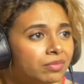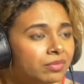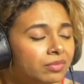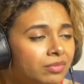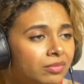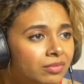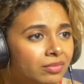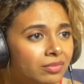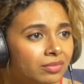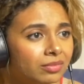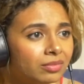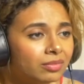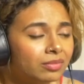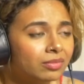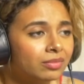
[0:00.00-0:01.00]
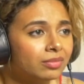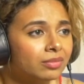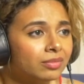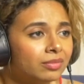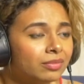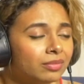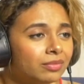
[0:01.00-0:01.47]

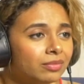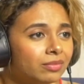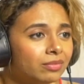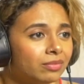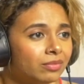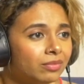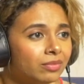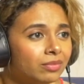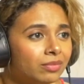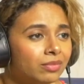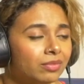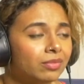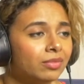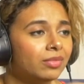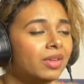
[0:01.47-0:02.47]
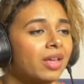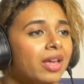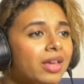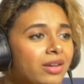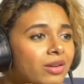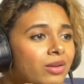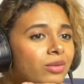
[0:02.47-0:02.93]

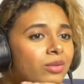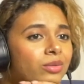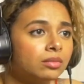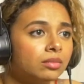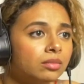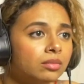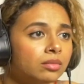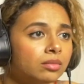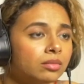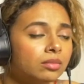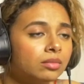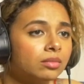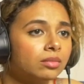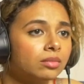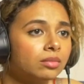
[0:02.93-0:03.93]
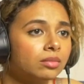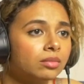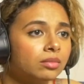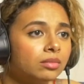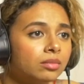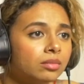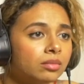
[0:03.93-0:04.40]

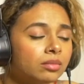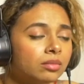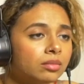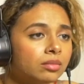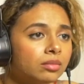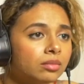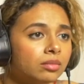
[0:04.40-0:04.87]
(silent)